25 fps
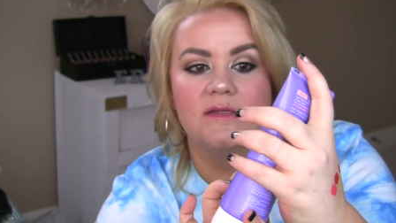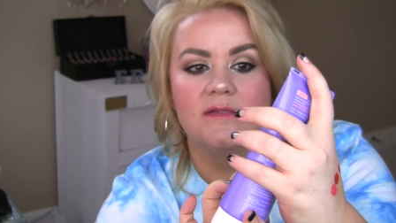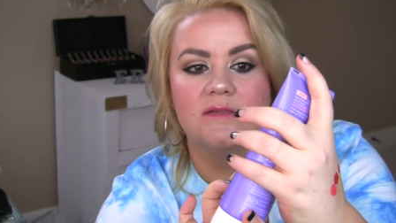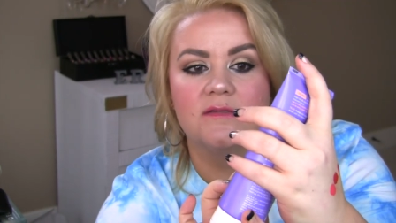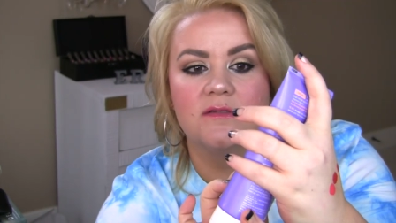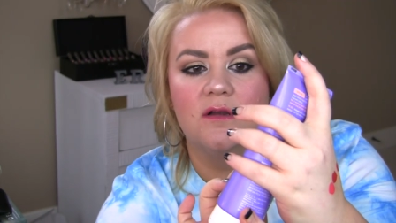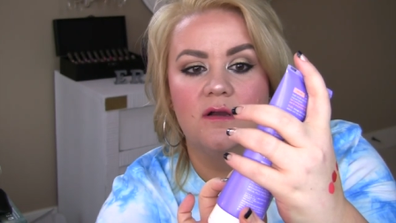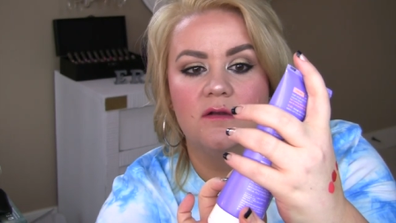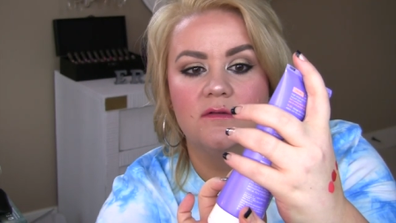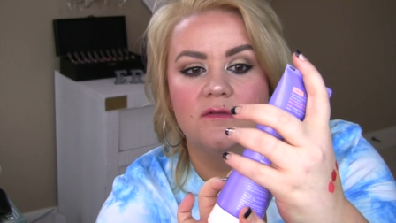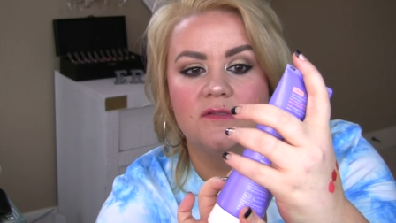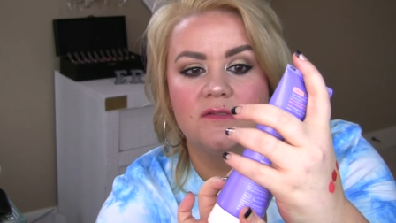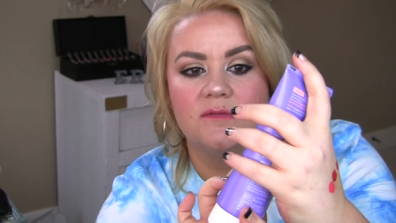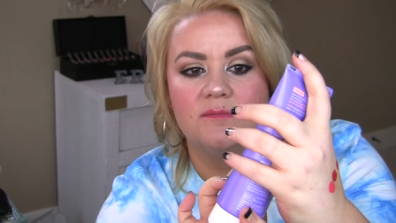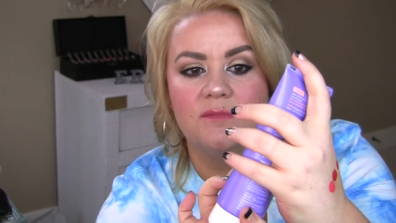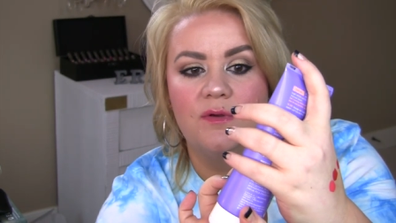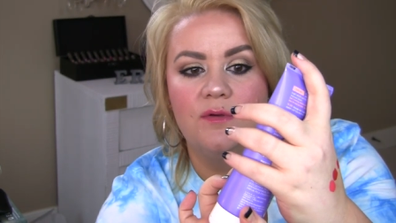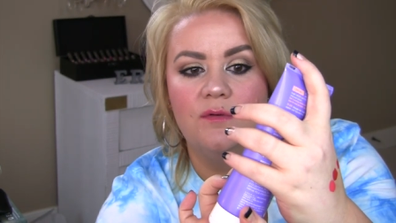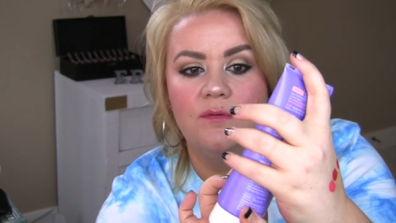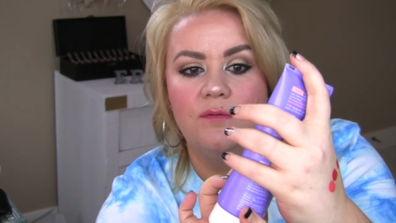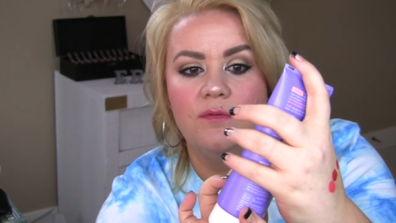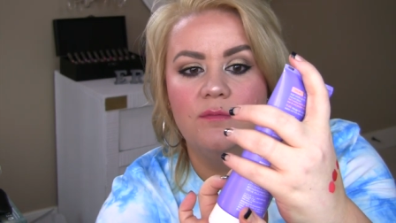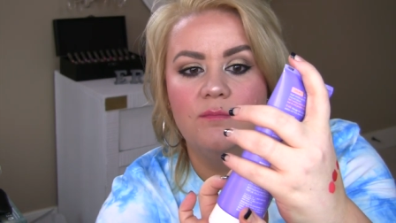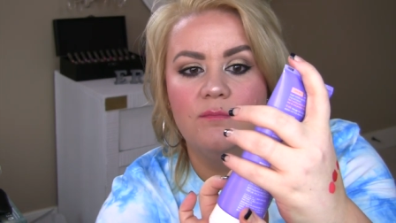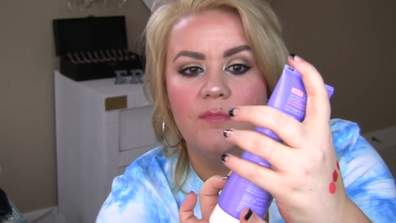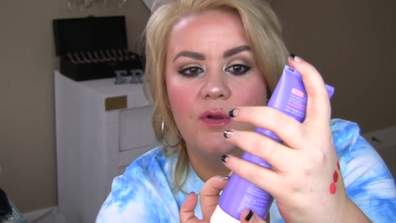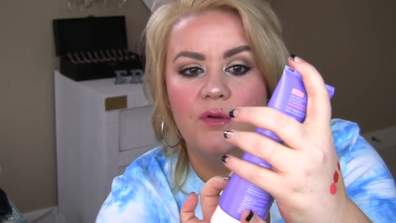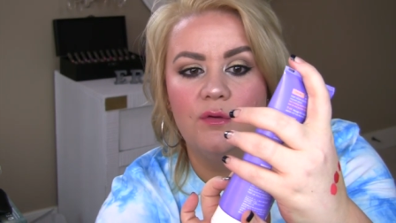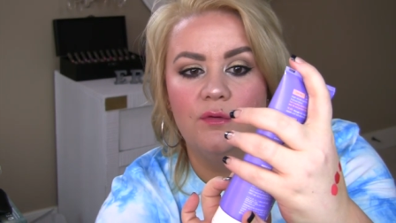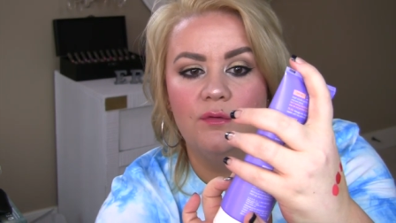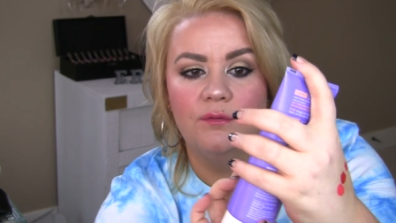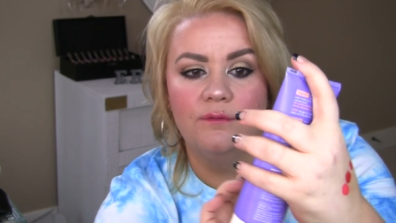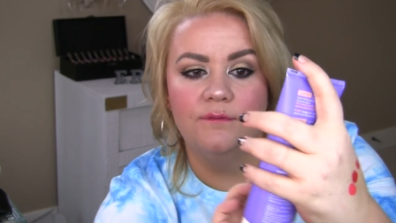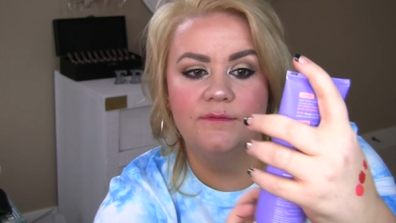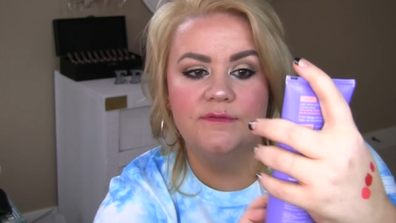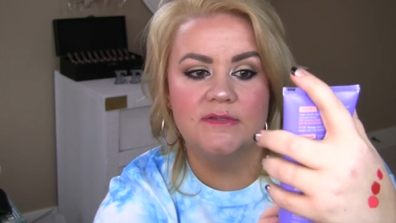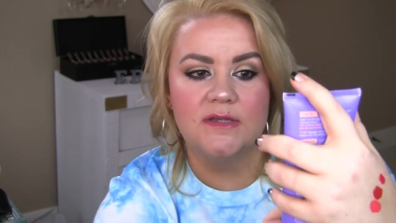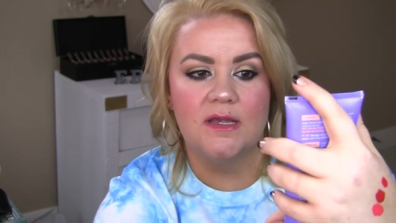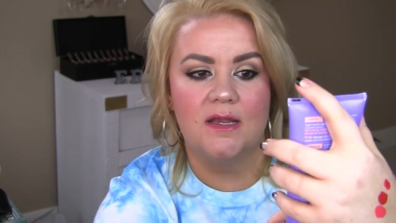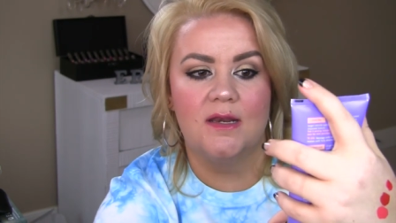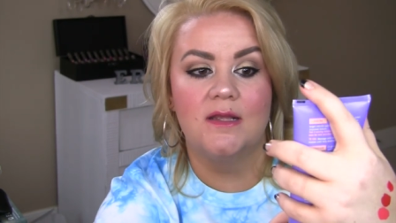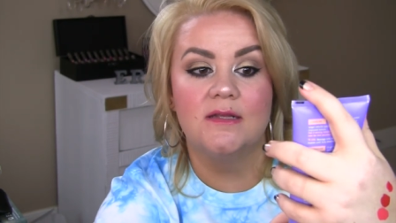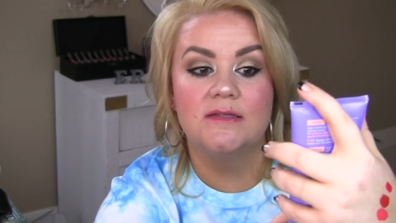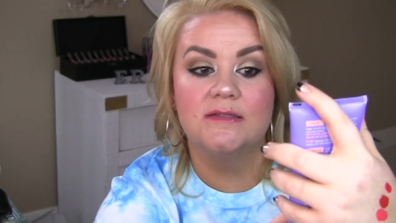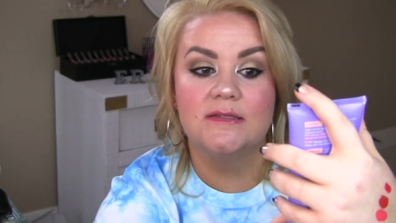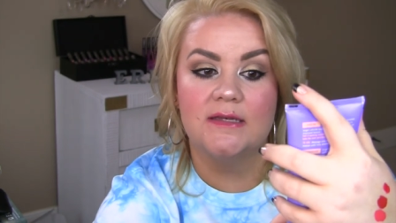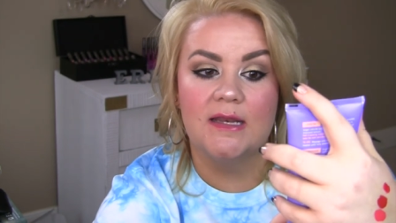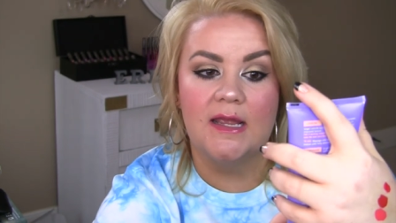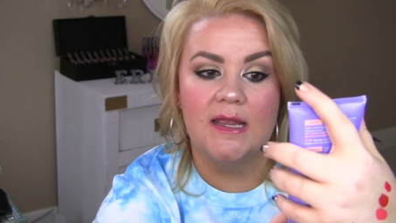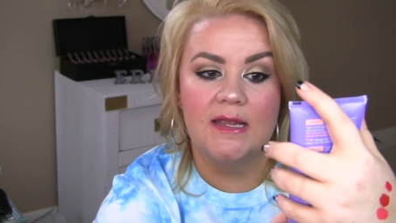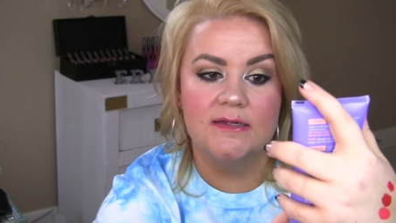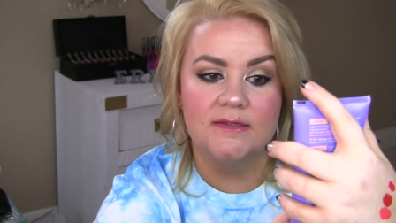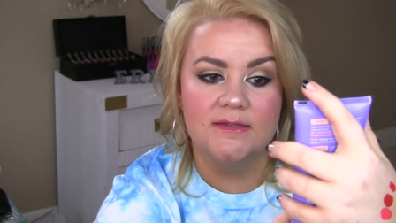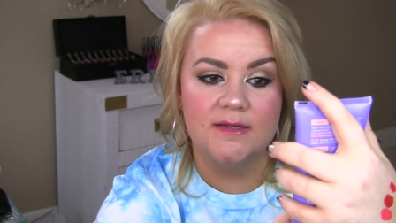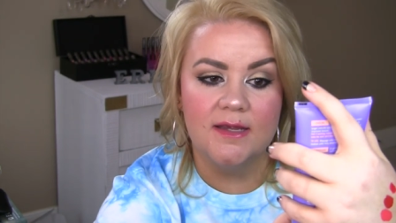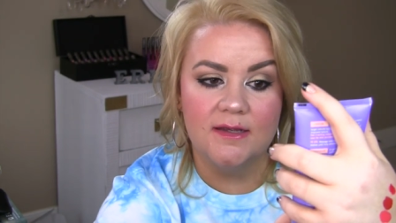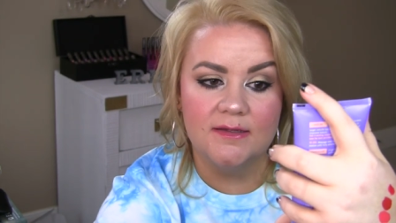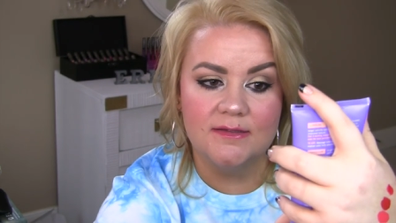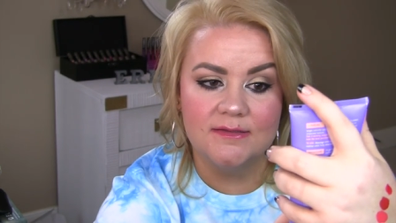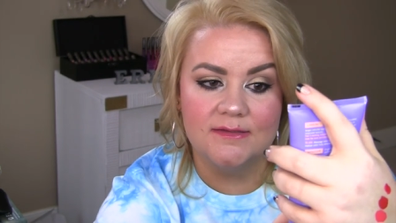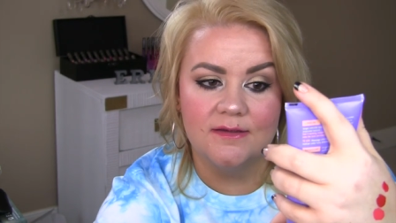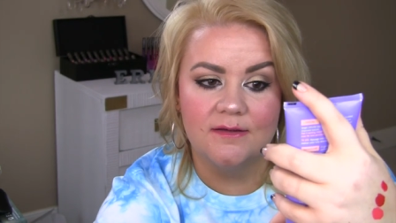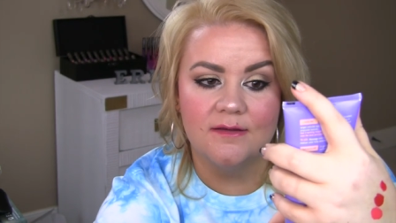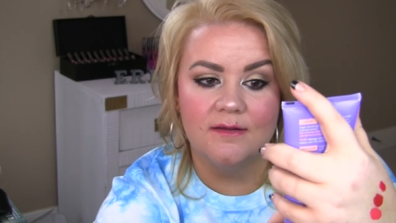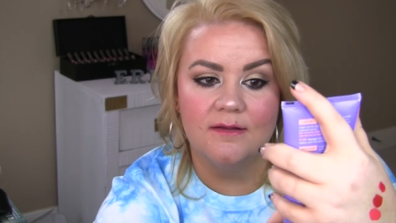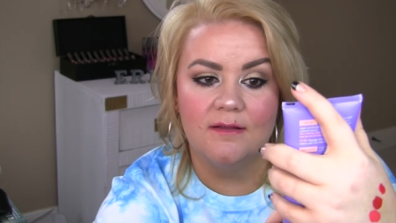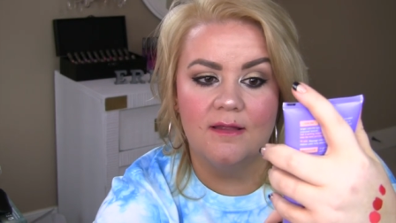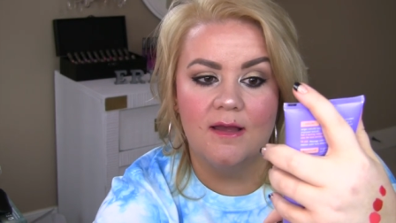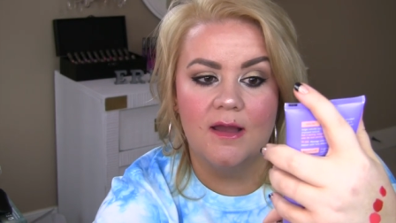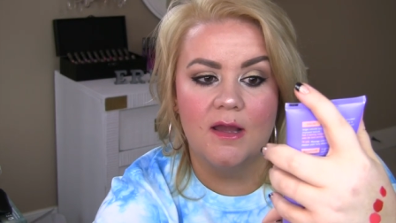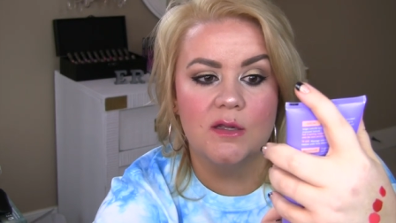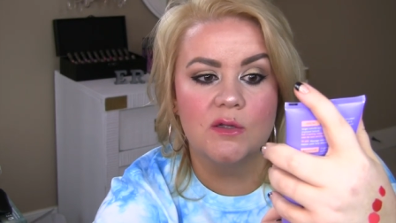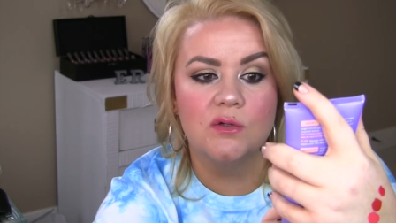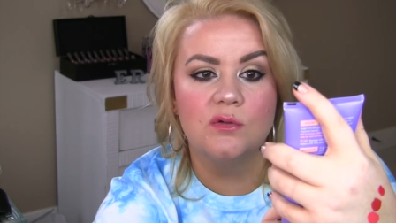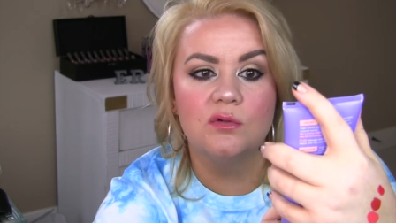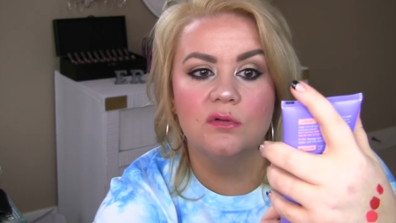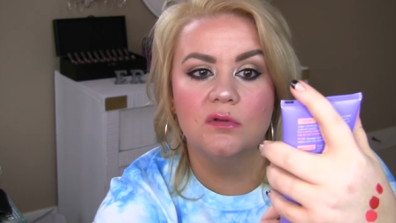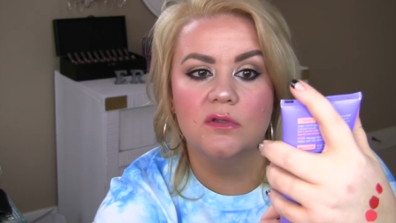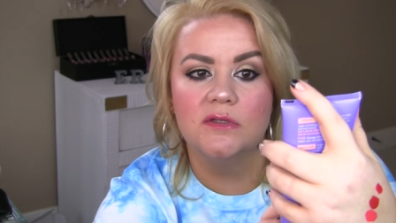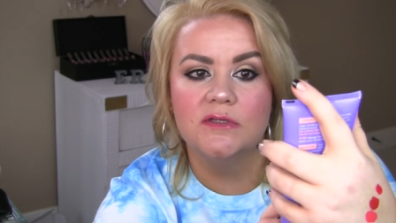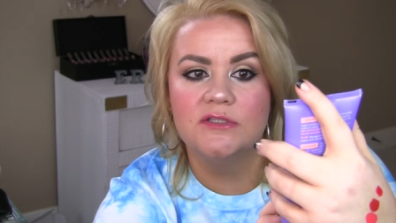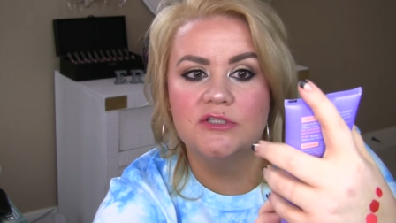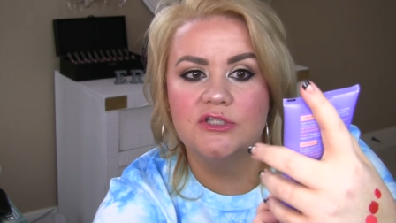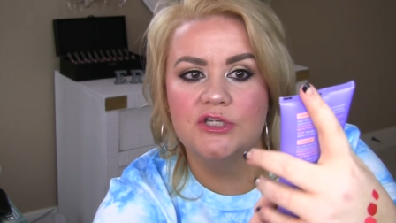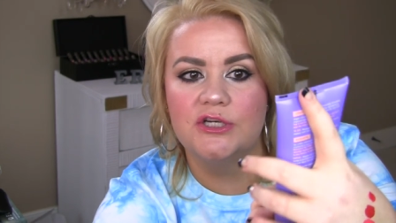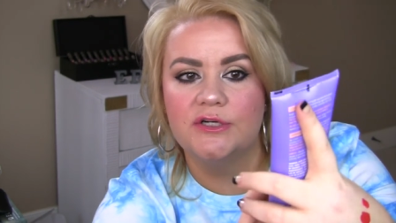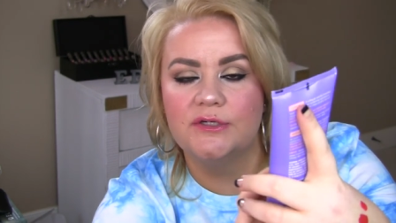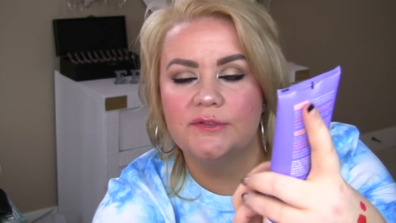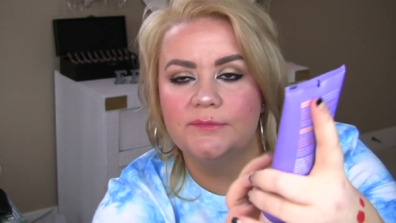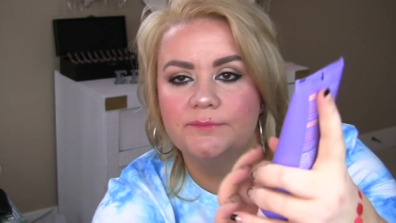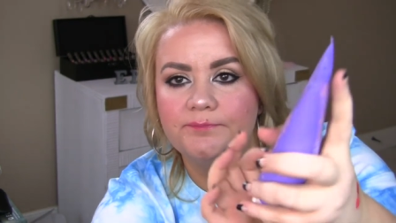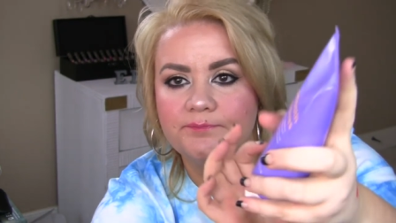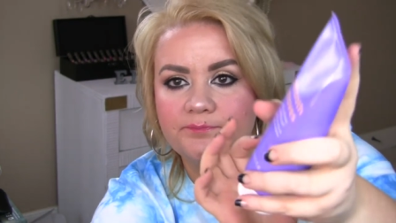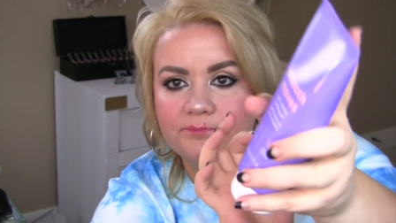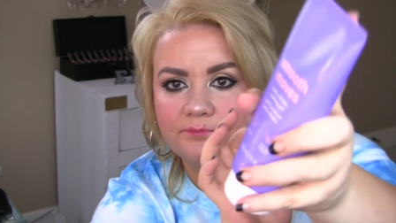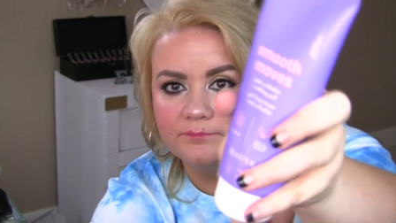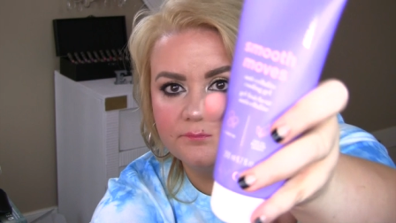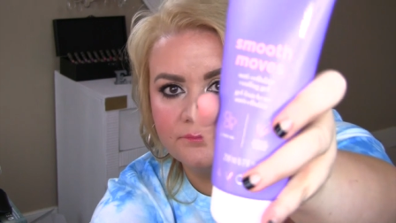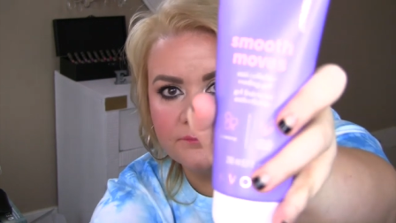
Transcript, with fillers: It's called Smooth Moves and it's an anti-cellulite cooling gel.